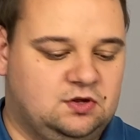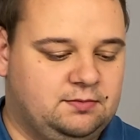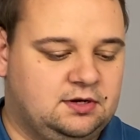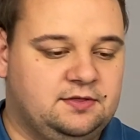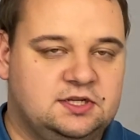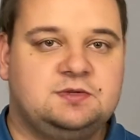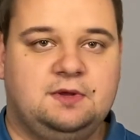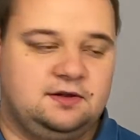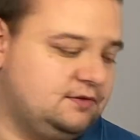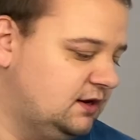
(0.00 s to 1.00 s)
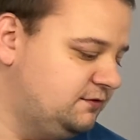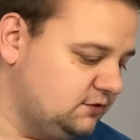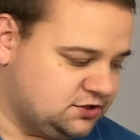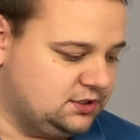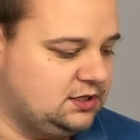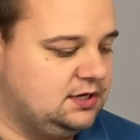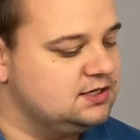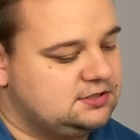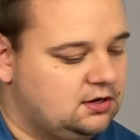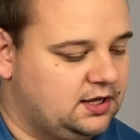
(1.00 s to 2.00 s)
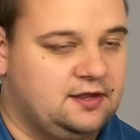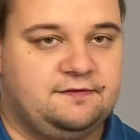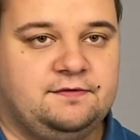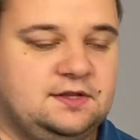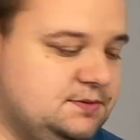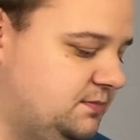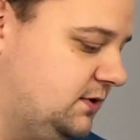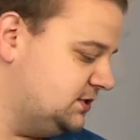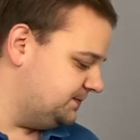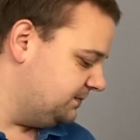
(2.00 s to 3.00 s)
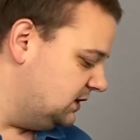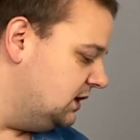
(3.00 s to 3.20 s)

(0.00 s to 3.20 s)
stomach. This one unfortunately does not have this port.